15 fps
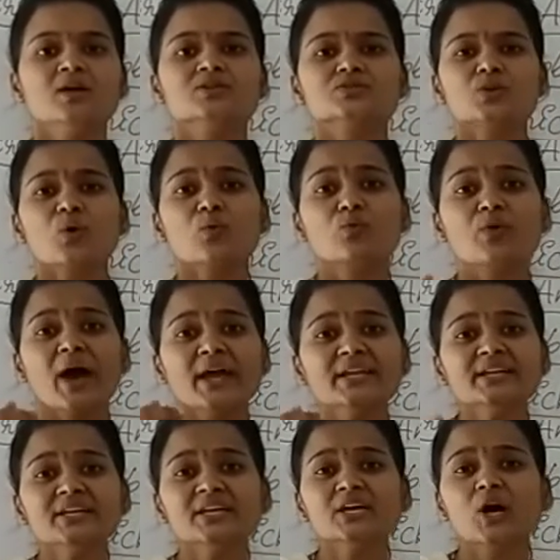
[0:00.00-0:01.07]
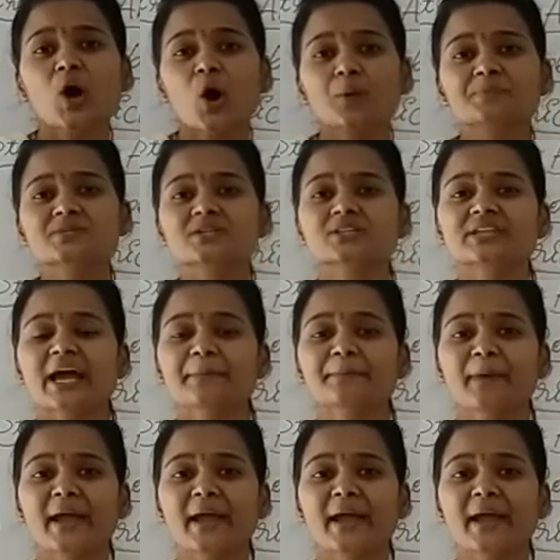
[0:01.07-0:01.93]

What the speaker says: So when he observed that